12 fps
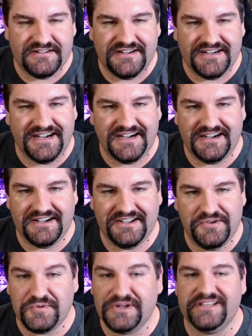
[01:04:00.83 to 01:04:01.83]
Oh,
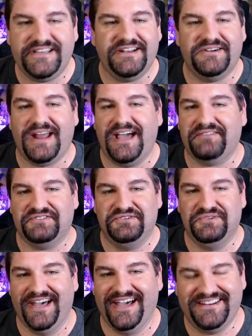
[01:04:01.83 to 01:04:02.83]
you really don't have to
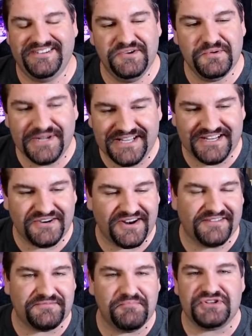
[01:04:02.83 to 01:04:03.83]
do that. You really don't
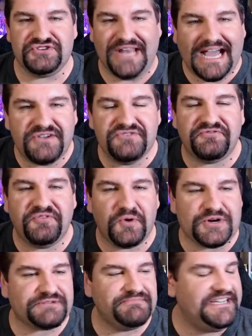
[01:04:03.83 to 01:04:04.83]
have to. But you now you
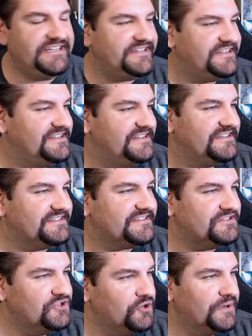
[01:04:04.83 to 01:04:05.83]
forced me to
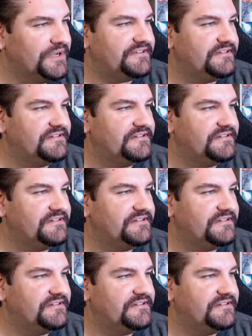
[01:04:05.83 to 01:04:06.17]
do it.